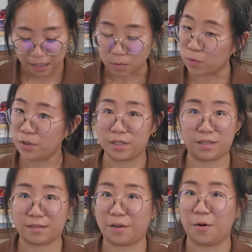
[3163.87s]
we'll
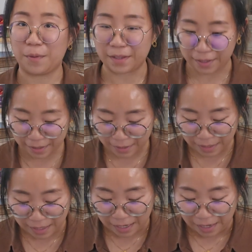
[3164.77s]
just go with it.
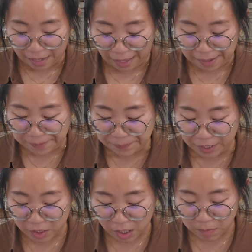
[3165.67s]

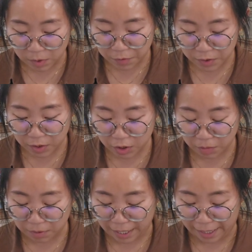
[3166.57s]
In terms of
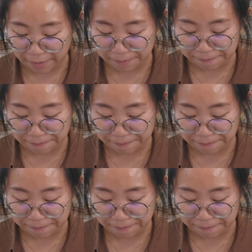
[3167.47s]
stitching plan,